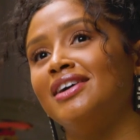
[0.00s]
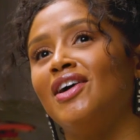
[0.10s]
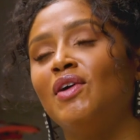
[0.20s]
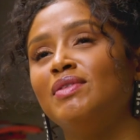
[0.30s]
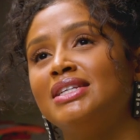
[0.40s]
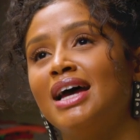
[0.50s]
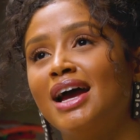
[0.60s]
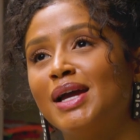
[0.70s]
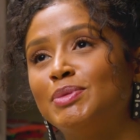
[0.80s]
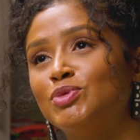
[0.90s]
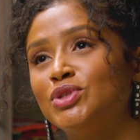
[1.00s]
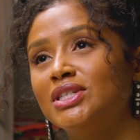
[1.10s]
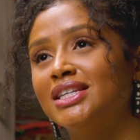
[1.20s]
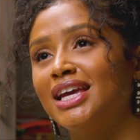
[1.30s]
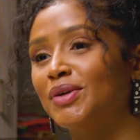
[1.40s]
all the times we
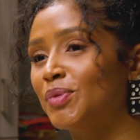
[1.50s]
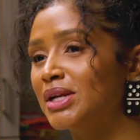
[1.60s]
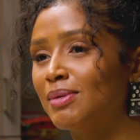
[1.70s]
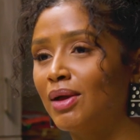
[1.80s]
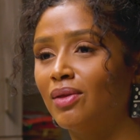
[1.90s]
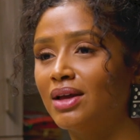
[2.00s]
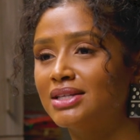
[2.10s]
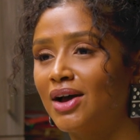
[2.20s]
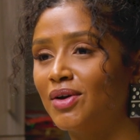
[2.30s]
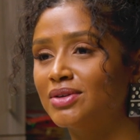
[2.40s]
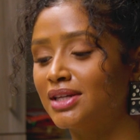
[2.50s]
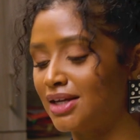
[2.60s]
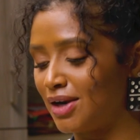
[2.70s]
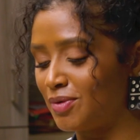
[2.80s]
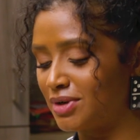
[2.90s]
just went to my Lola's house
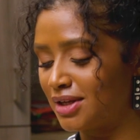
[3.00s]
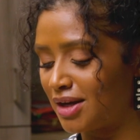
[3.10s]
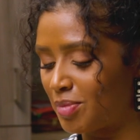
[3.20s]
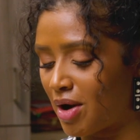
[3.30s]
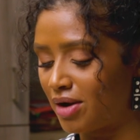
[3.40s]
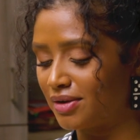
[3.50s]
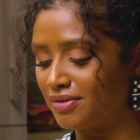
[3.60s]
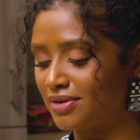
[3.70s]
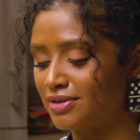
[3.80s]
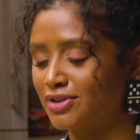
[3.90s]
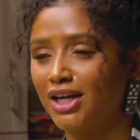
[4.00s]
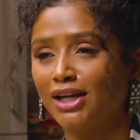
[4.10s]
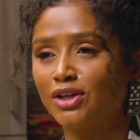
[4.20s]
and it was a pot of chicken